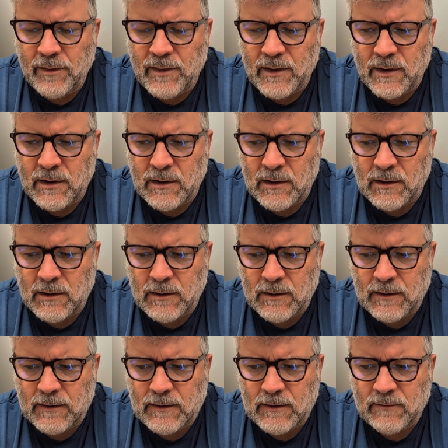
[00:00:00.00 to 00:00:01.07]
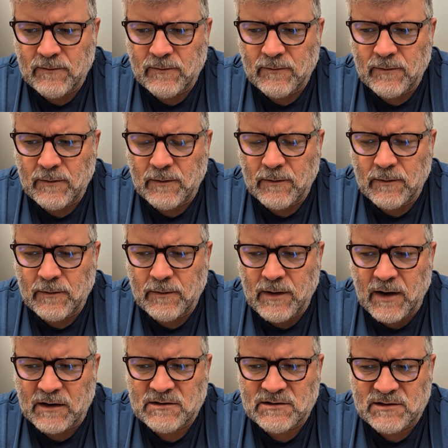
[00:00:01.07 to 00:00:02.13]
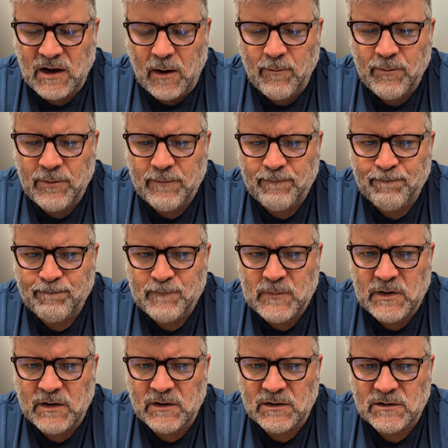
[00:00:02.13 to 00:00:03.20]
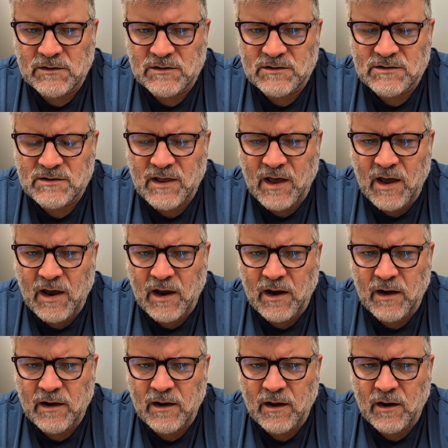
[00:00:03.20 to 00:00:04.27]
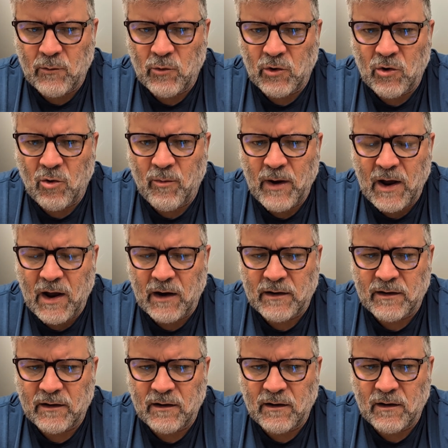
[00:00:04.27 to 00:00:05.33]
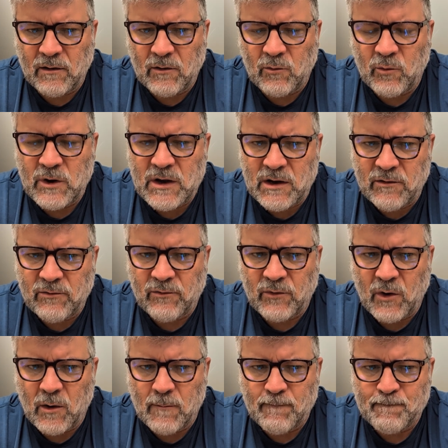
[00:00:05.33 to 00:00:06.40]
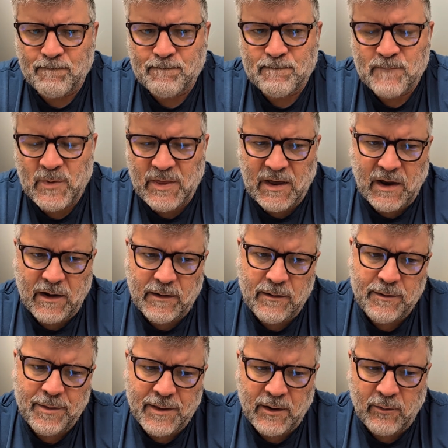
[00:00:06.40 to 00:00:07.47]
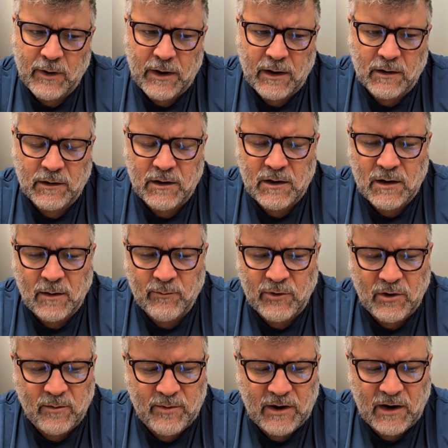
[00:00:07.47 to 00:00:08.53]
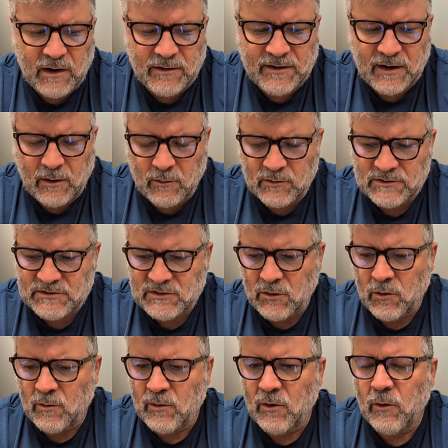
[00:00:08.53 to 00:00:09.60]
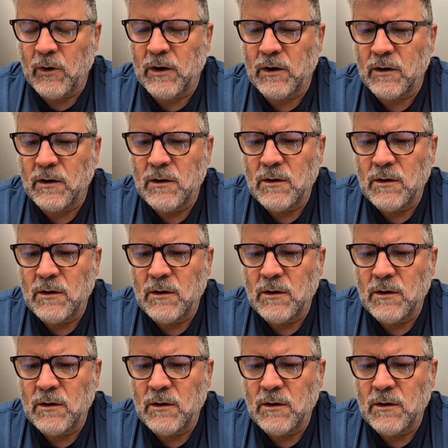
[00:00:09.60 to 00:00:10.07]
The next step is that I will go back a week from then. Theoretically, I'm going to be out of town, so I'm going